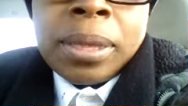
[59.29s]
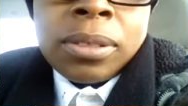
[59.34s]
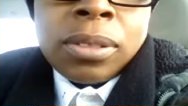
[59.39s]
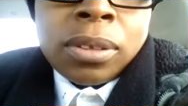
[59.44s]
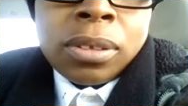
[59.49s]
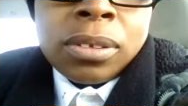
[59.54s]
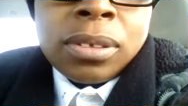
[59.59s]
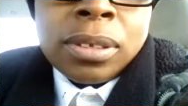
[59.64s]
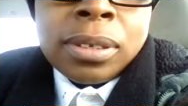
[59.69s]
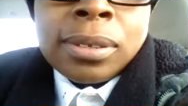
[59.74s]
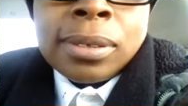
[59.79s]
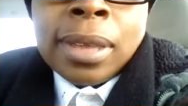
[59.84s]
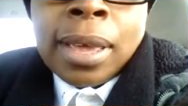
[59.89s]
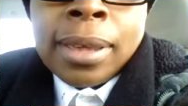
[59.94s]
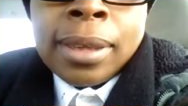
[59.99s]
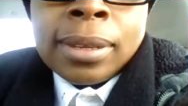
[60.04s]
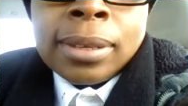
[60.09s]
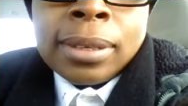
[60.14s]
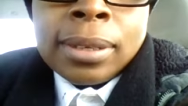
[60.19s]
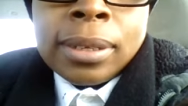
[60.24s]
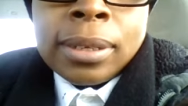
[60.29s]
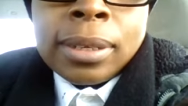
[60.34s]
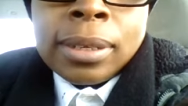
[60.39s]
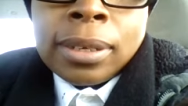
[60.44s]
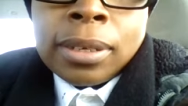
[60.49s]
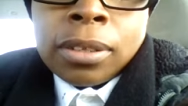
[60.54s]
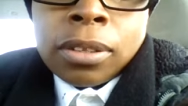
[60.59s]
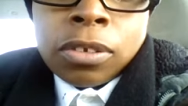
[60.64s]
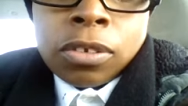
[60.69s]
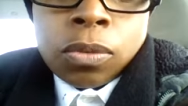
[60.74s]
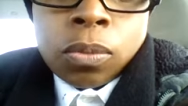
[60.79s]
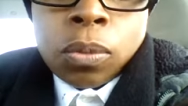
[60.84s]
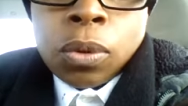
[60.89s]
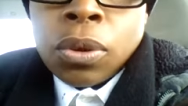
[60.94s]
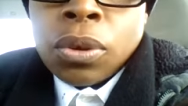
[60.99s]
in this society, and in this